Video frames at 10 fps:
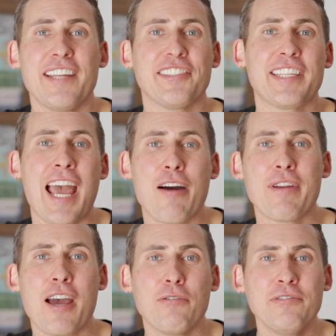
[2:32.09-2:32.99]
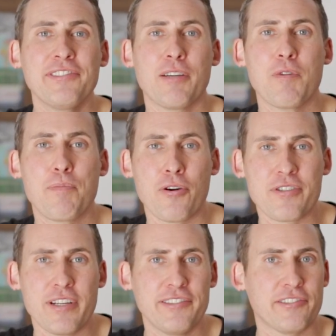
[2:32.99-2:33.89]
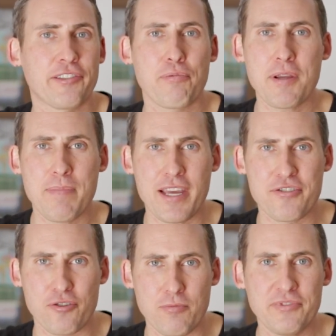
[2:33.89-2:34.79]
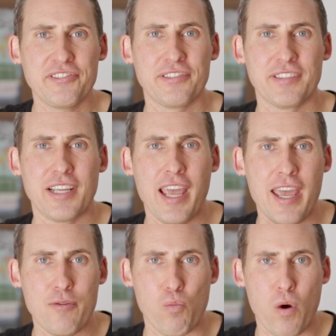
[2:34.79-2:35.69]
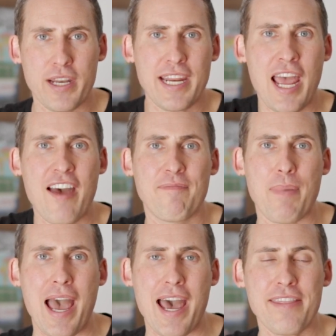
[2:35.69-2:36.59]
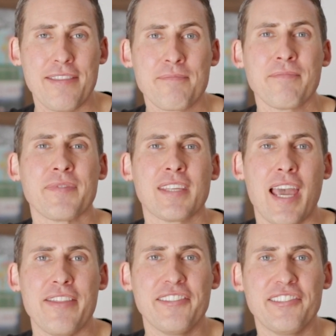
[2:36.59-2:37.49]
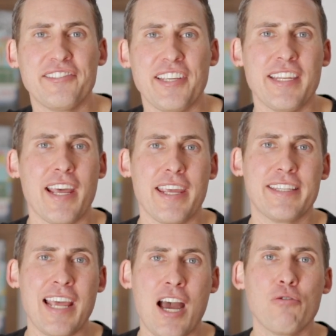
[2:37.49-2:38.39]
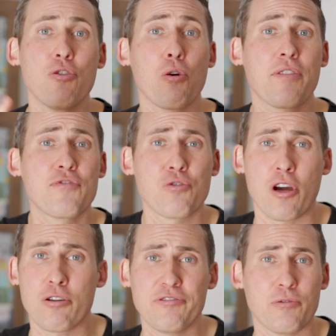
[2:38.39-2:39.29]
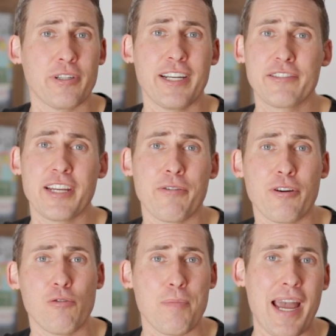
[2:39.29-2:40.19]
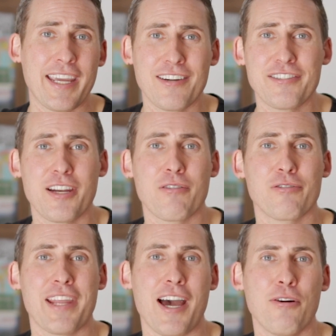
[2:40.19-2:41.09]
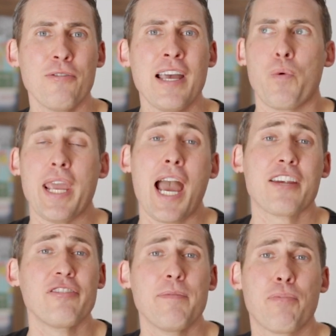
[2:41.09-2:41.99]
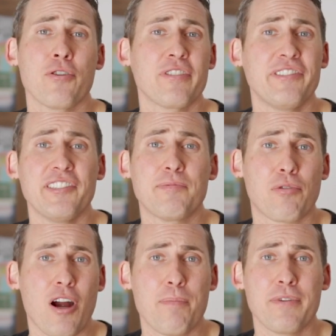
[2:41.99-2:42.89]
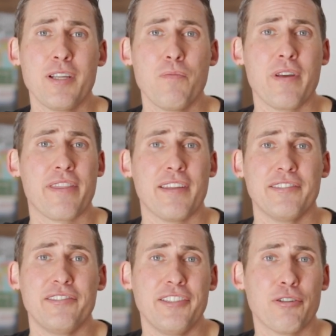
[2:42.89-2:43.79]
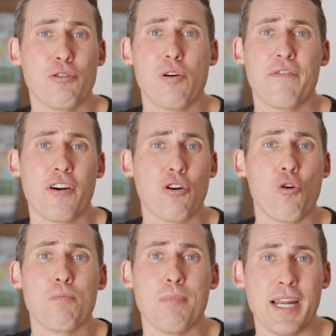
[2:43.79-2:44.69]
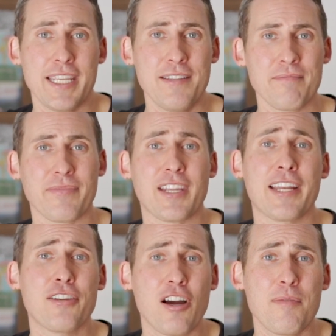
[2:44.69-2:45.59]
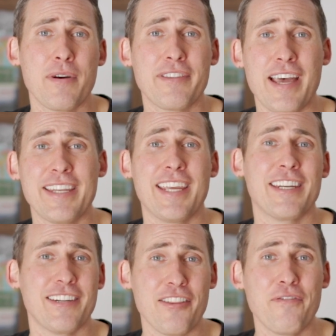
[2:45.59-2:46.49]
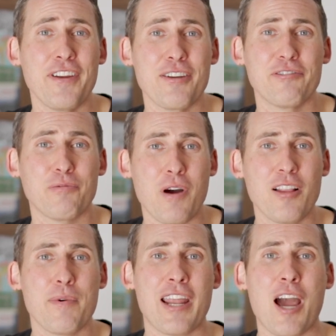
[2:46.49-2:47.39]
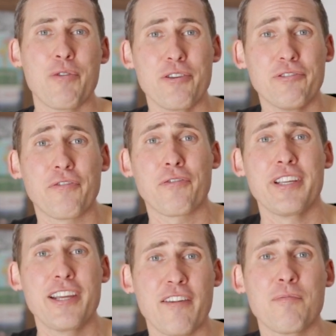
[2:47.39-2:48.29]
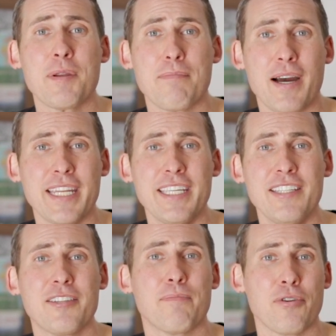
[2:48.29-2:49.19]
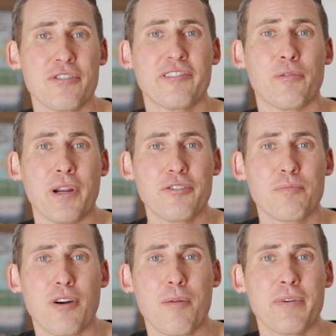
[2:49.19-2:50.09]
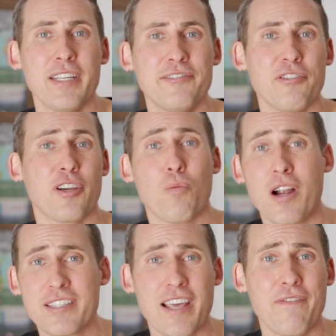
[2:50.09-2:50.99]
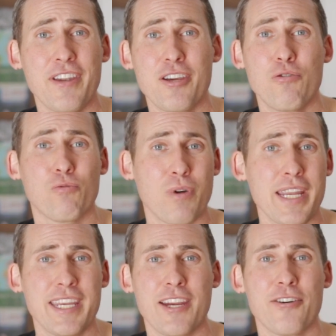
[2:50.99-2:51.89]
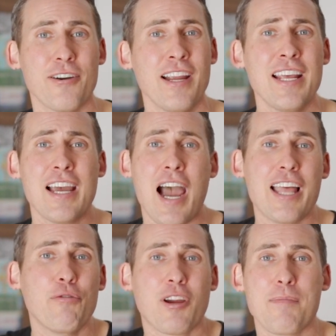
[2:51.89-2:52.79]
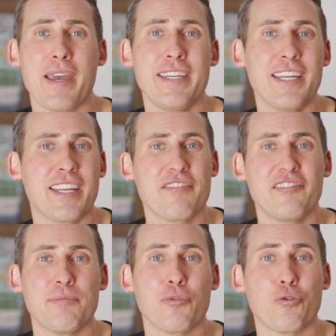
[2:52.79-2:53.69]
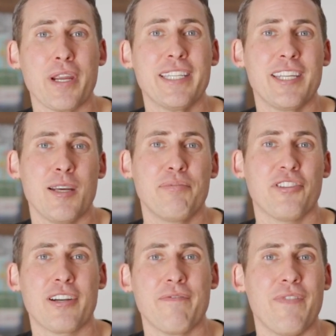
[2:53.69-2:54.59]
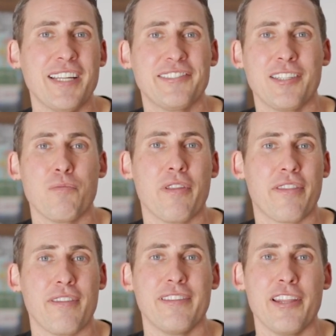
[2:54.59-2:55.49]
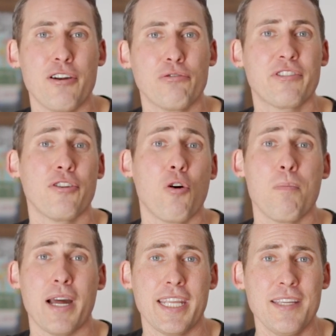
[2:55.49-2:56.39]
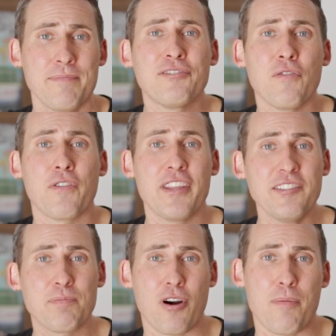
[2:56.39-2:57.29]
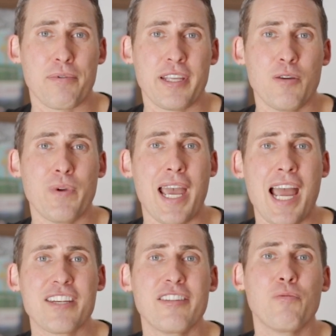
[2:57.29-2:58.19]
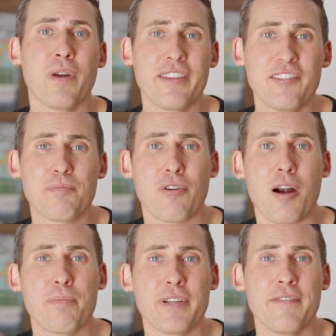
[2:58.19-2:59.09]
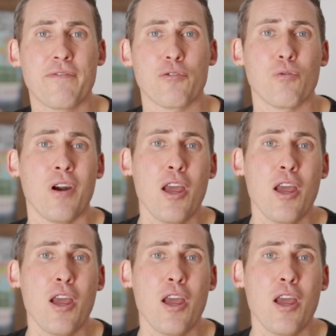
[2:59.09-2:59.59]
is a townhouse that we purchased. It's 3 bedrooms and 1.5 bath. And this is in a town north of Toronto, so we're in Ontario. We're back in Ontario now. We actually purchased this property with 0 of our own money. I talk about that in another video as well, about how we use free government money to purchase a rental property. So you can watch that video right here. Highly recommend it. It gives you some great tips on investing with little to no money. So for this property, we actually rent this property for